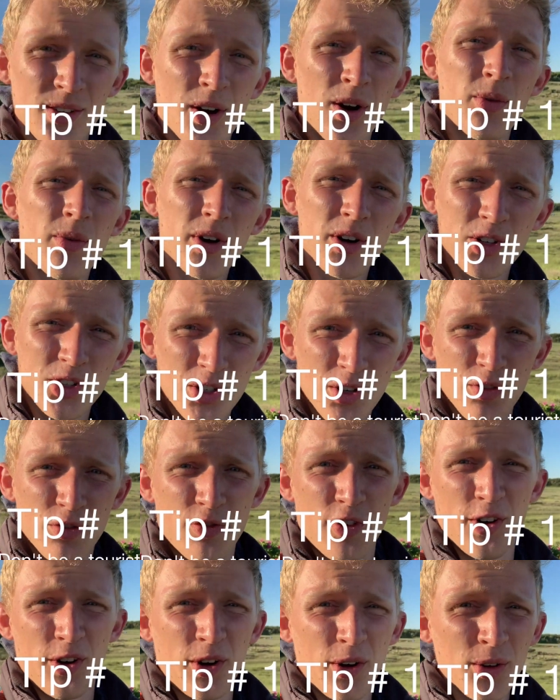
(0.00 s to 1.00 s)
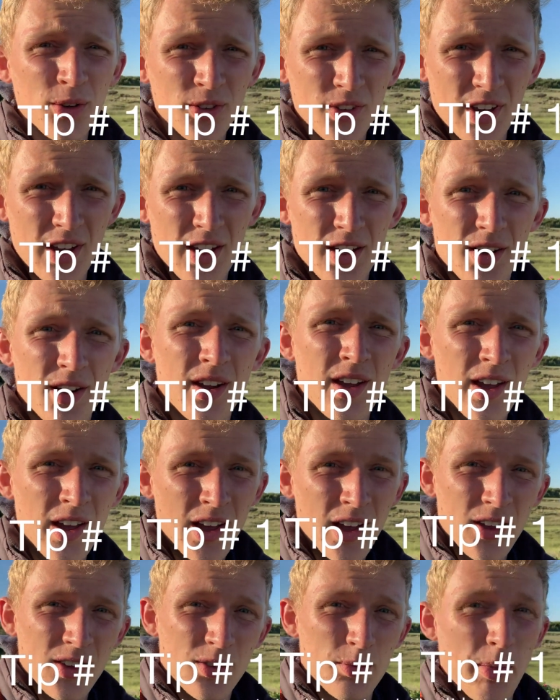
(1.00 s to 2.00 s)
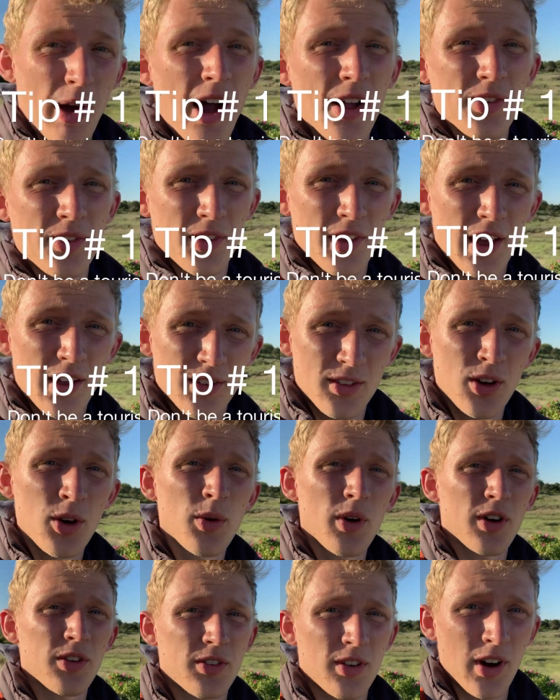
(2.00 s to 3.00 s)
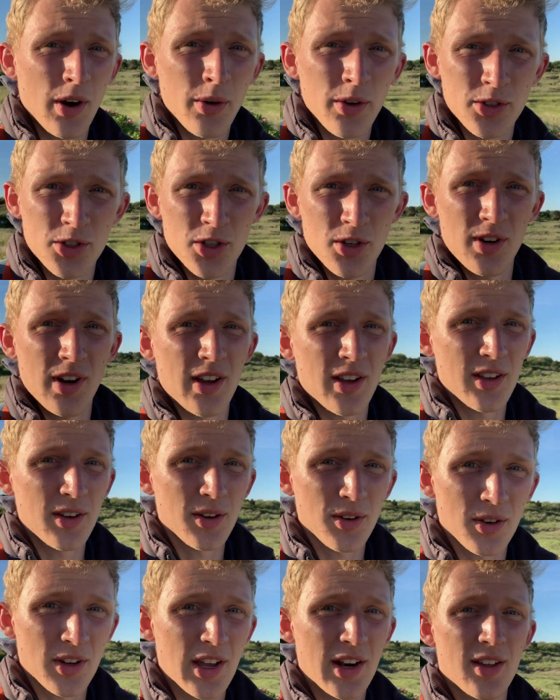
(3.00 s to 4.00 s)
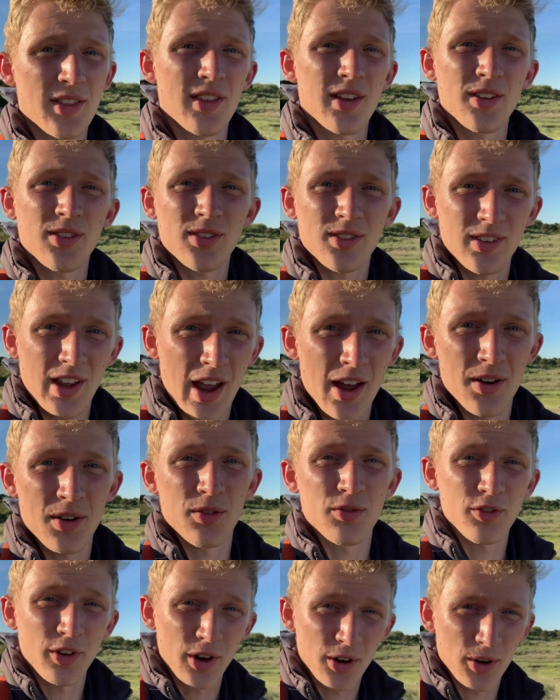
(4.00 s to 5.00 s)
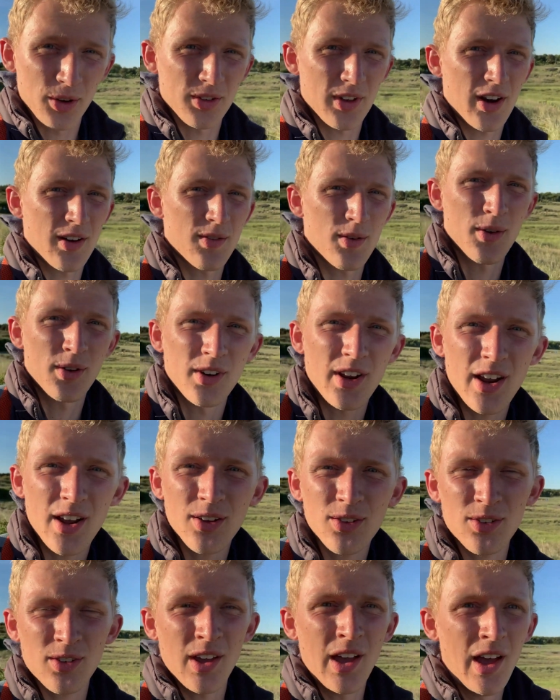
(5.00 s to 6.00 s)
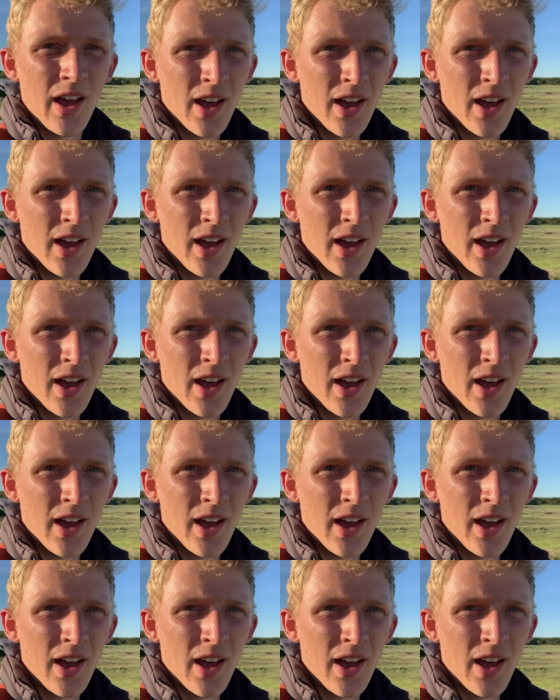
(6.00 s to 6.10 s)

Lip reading: you don't want to shoot photos in spots that tourists are always shooting. You're getting the standard photos that everyone takes.